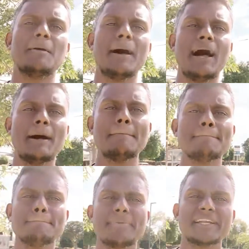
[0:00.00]

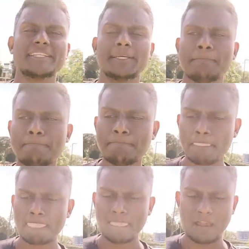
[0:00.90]
But
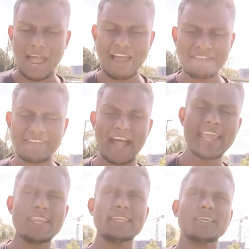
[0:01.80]
I
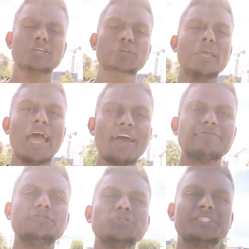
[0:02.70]
find you
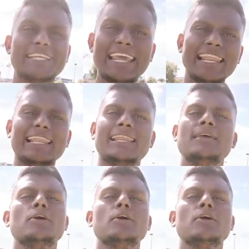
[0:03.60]
have to still